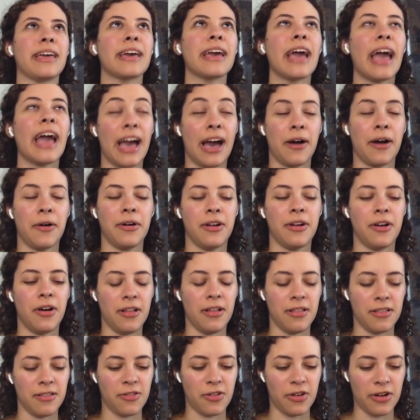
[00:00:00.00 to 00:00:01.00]
how it
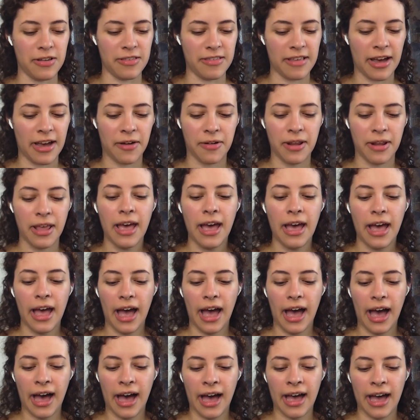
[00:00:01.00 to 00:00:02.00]
all turns out.
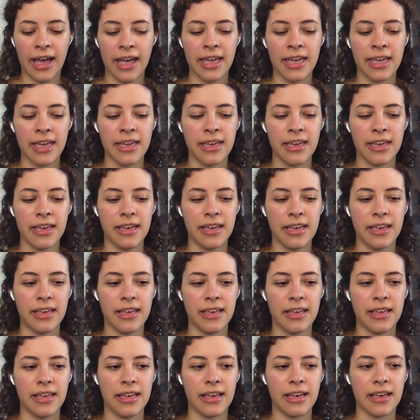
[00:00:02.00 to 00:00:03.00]
I
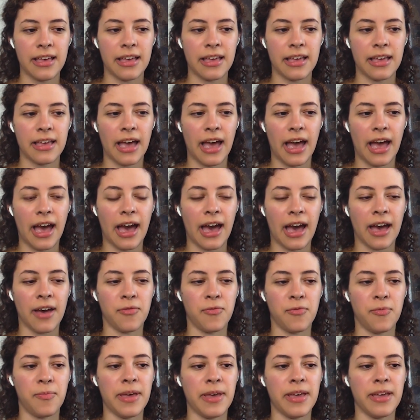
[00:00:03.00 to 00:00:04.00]

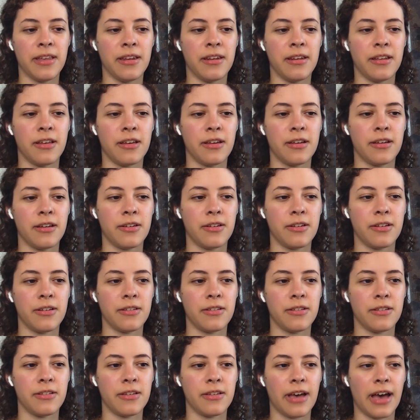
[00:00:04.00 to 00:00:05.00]
have been
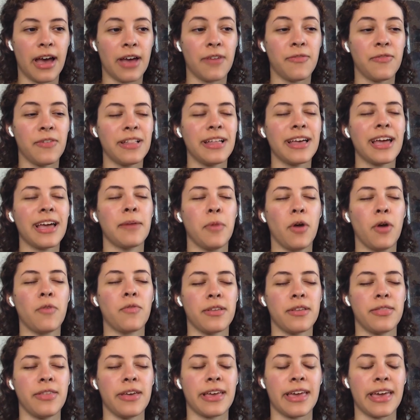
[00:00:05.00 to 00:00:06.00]
I feel like I'm
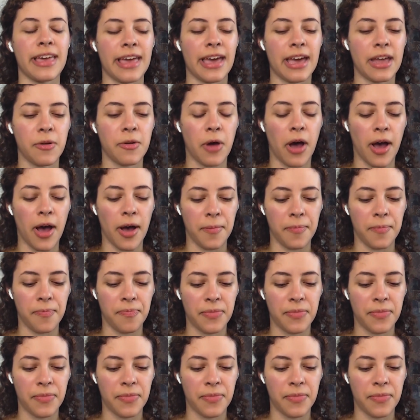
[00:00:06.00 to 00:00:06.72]
overthinking it. Um,